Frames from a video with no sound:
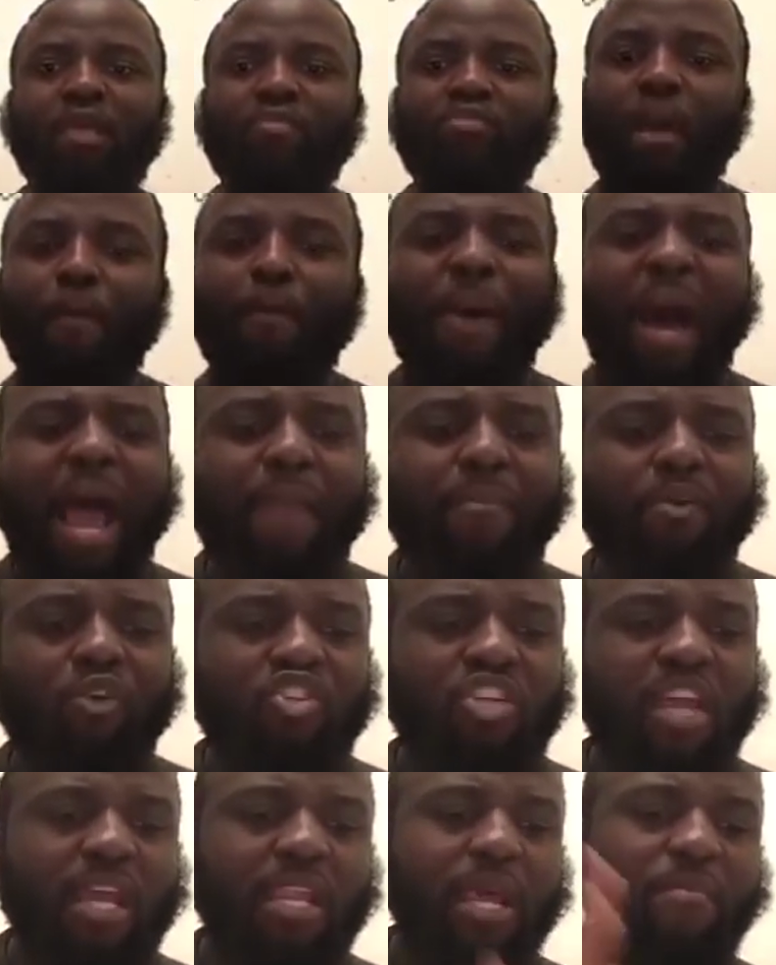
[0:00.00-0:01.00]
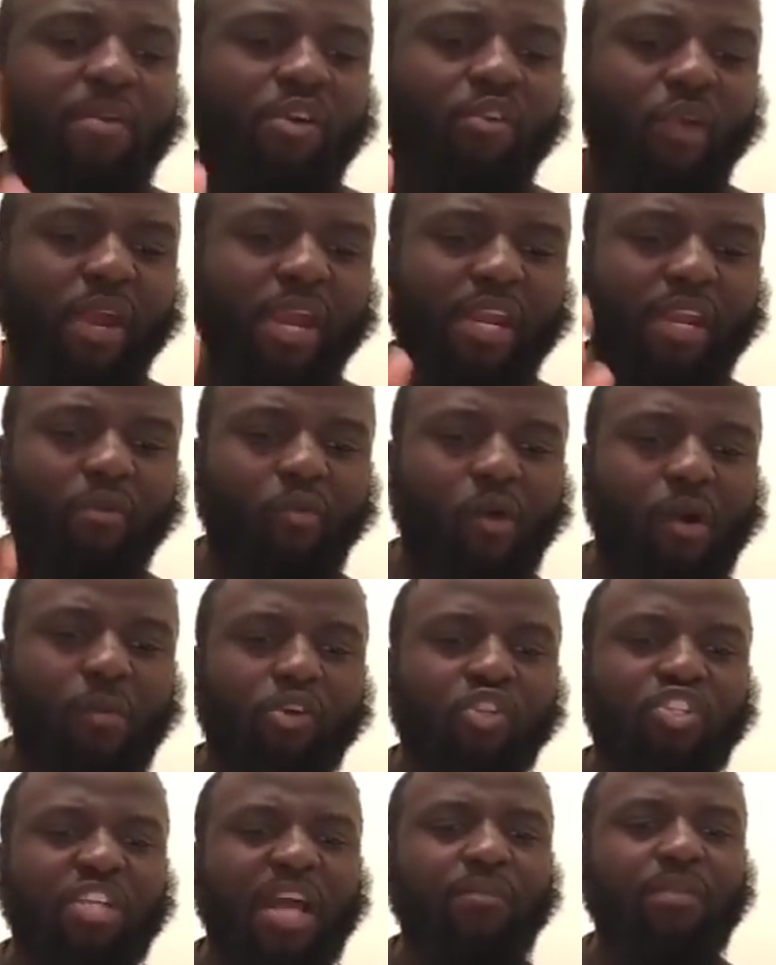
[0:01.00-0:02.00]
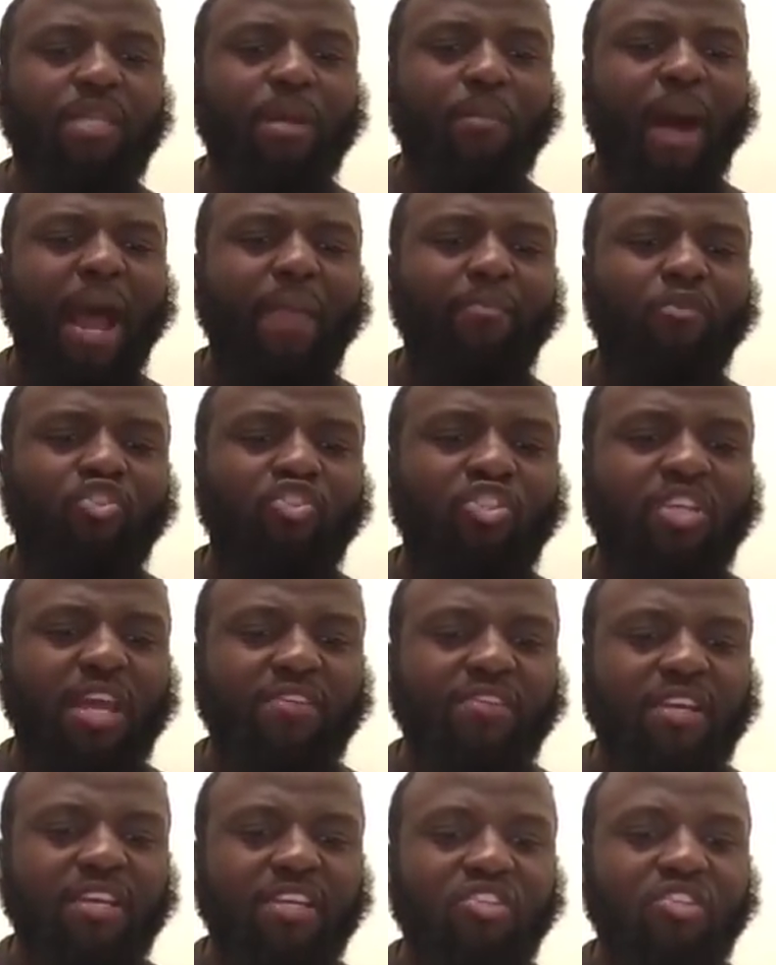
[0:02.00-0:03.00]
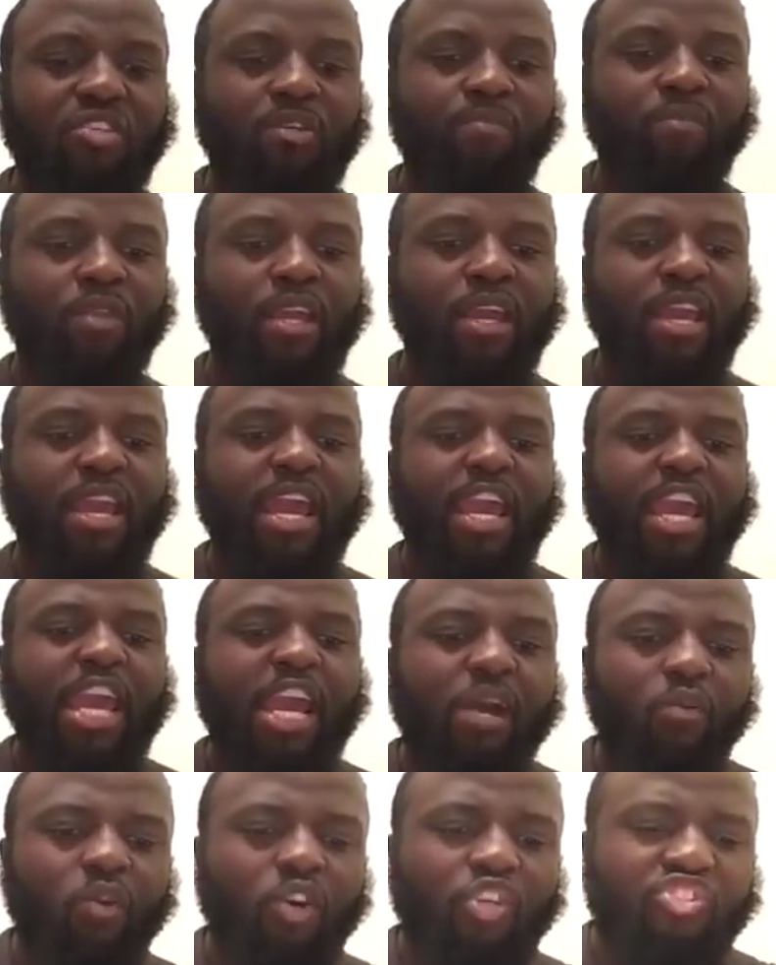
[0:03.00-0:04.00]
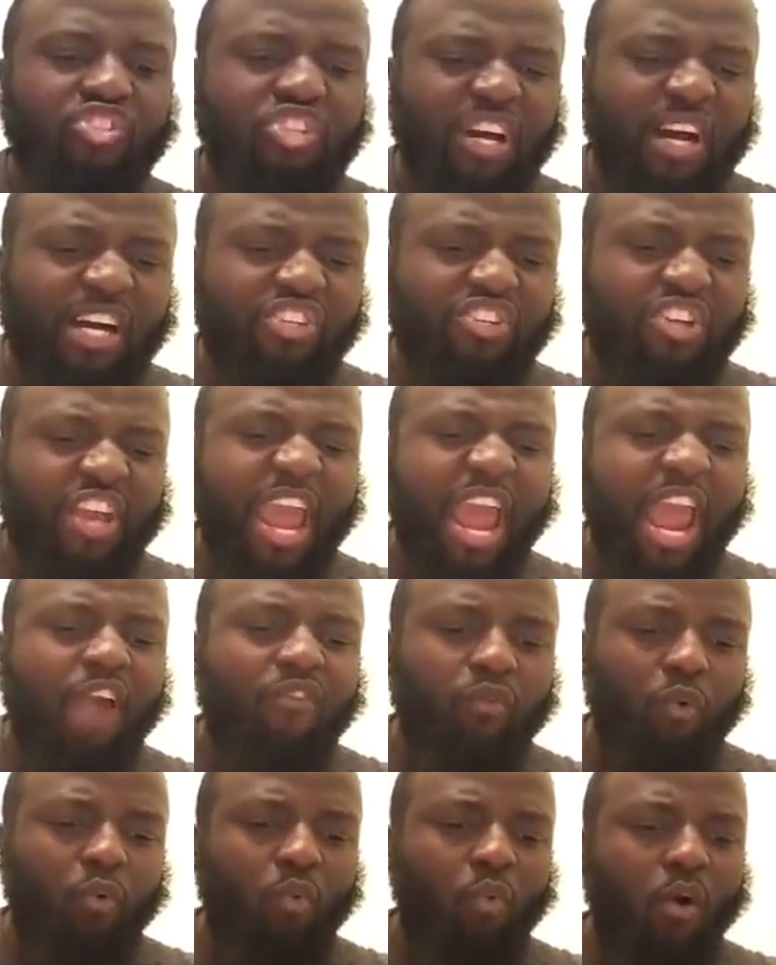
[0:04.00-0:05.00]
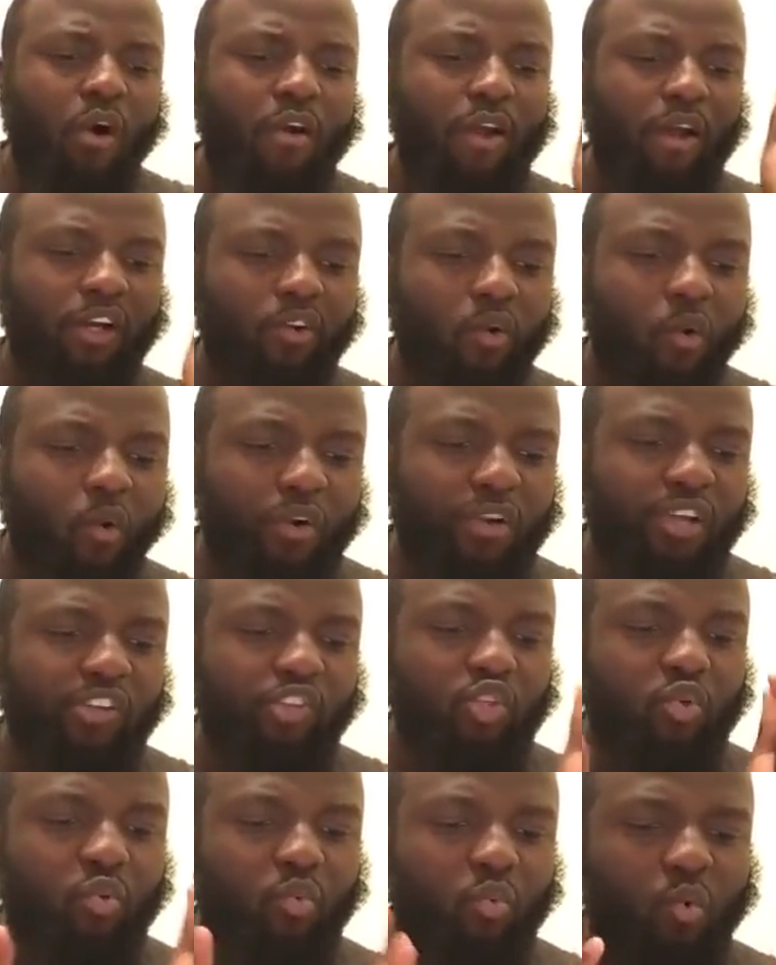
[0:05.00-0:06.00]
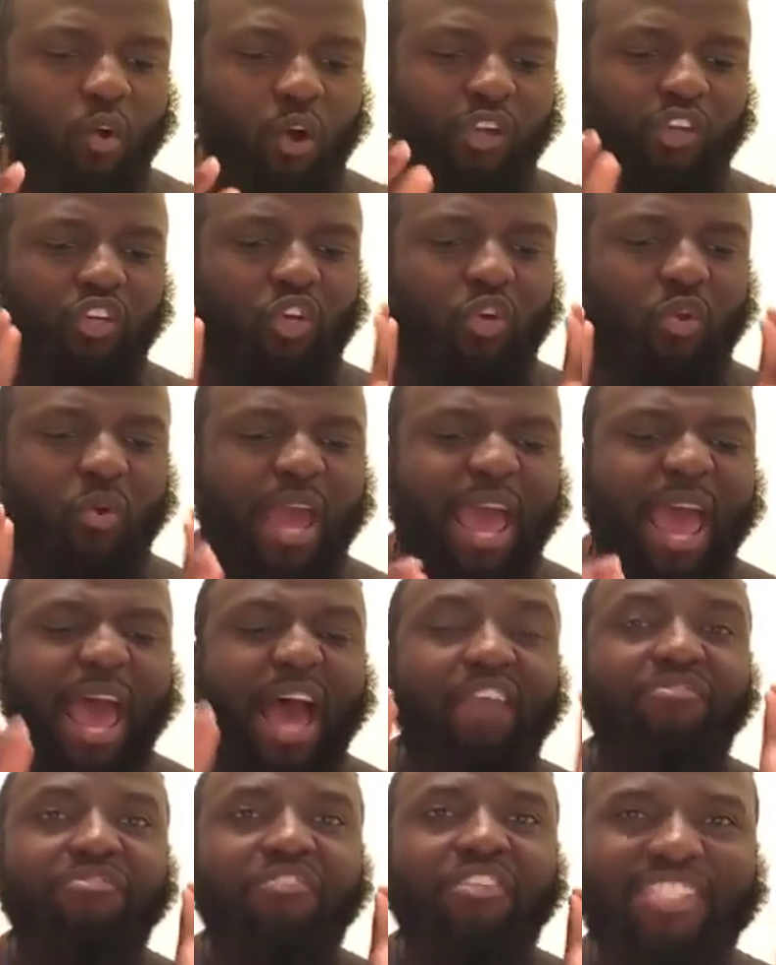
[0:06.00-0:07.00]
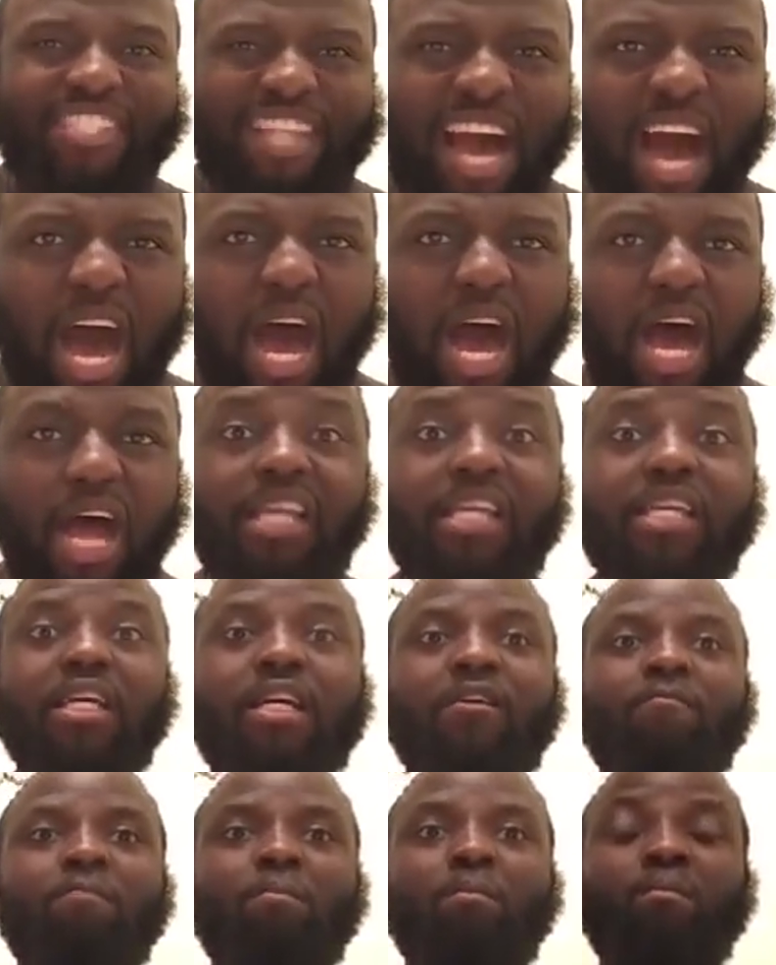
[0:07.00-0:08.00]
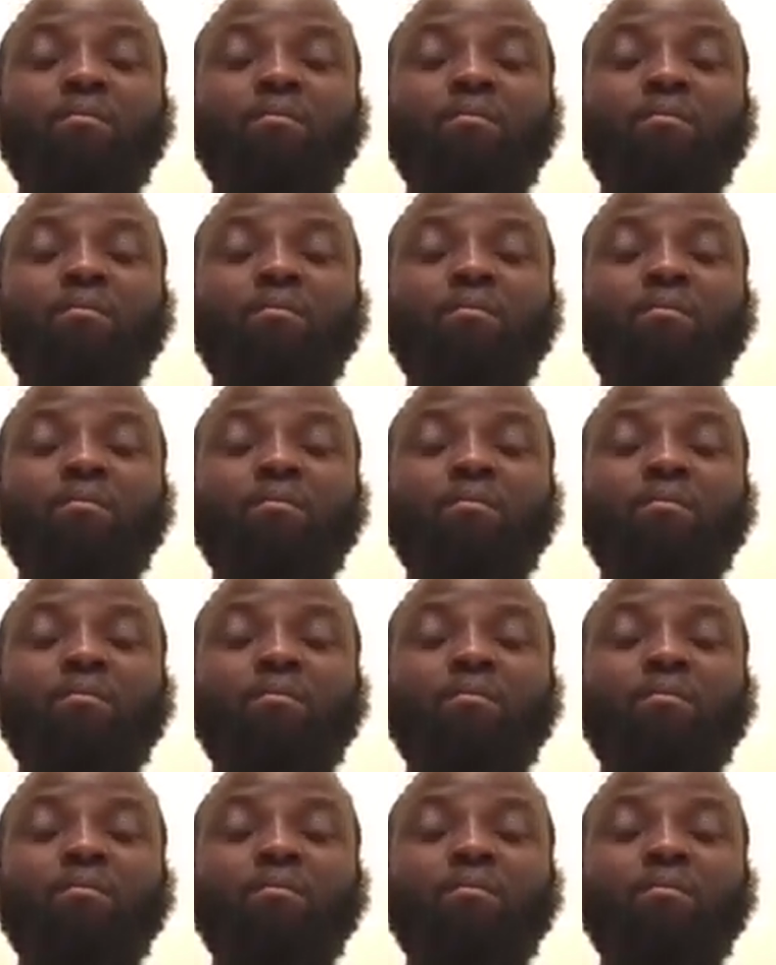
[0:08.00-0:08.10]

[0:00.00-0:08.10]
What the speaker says: The Bible said, let me read it one more time. The Bible said this, He will judge everyone according to what you have done.